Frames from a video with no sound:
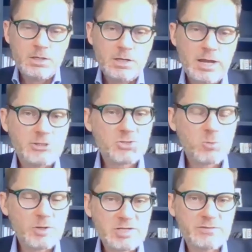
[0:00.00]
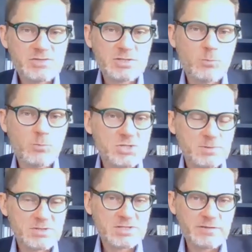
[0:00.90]
Now, I just want to give some more
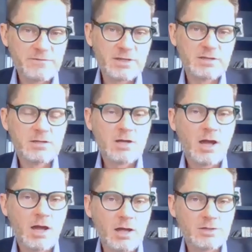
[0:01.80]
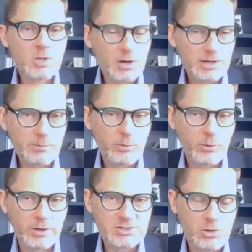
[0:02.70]
specific talking
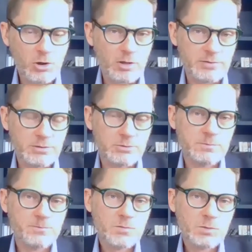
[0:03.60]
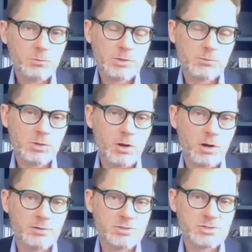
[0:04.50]
points to all of you with
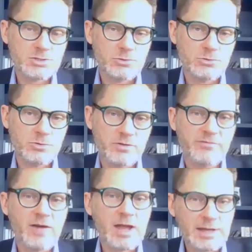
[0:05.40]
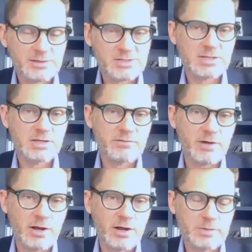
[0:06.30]
regards to the financing
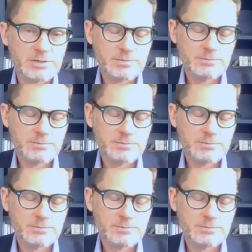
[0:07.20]
environment.